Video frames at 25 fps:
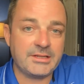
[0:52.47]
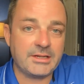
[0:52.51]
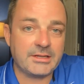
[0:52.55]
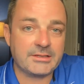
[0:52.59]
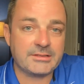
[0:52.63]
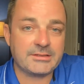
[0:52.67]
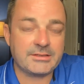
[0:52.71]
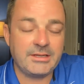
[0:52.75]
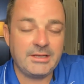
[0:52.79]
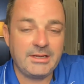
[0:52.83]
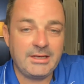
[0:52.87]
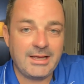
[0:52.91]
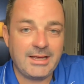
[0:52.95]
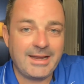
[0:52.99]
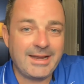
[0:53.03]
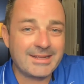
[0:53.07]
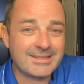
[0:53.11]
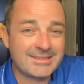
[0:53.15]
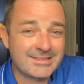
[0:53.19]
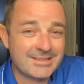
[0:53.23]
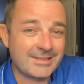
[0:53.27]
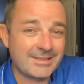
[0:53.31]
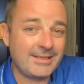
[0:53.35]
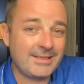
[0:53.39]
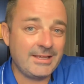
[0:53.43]
See, that's
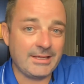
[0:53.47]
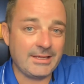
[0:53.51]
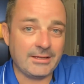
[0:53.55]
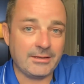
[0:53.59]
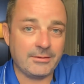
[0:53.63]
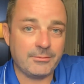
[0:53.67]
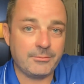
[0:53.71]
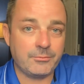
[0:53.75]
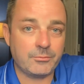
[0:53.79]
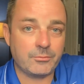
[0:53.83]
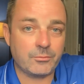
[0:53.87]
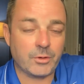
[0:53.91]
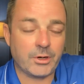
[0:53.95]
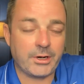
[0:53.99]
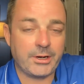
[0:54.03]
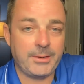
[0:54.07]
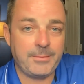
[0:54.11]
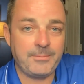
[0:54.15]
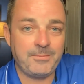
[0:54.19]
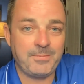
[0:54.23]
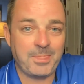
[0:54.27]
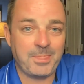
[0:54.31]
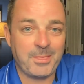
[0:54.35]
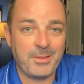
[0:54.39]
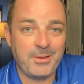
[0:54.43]
the key,
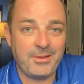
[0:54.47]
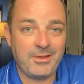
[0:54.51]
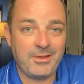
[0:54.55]
right?